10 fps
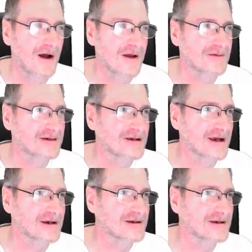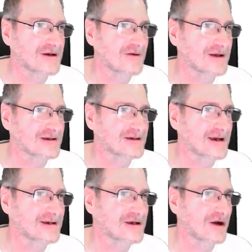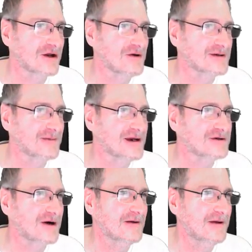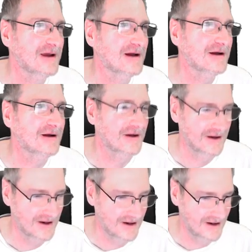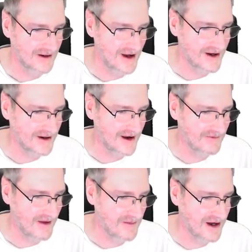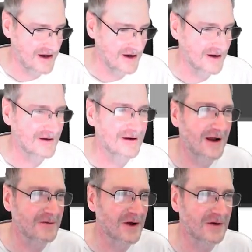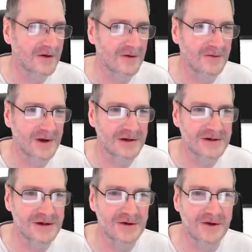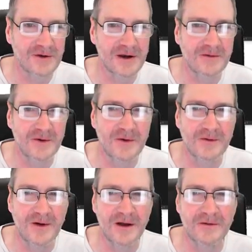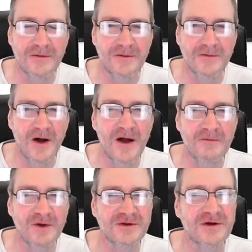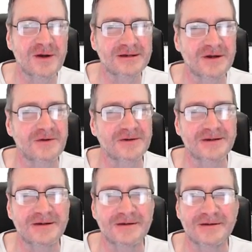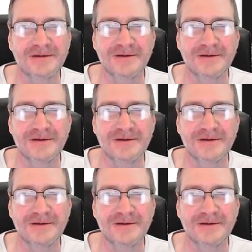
5, 6. You've got 6 and you've got a USB drive here. I don't have that many. I've got 1, 2, 3, 4, 5, 5 with 2 externals.